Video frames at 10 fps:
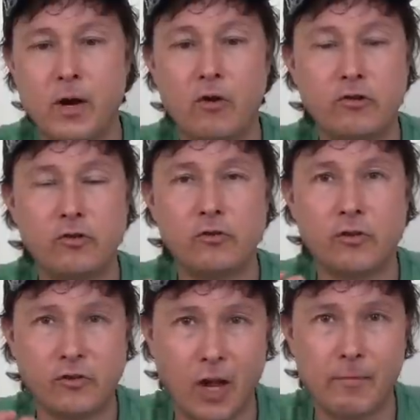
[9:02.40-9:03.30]
I would choose the
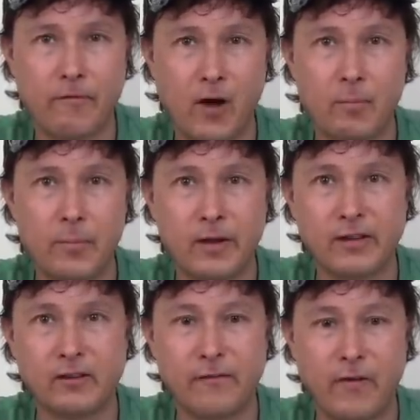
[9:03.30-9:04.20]
soluble fiber because
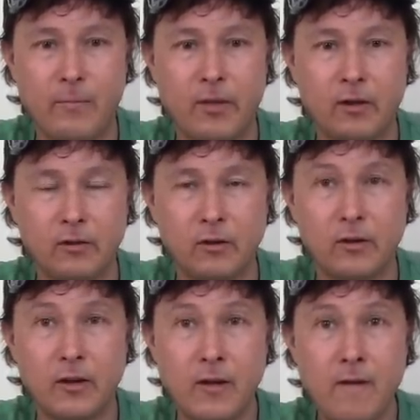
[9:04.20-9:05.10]
that's a fiber that
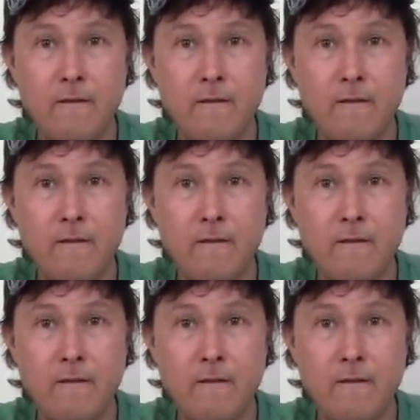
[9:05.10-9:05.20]
literally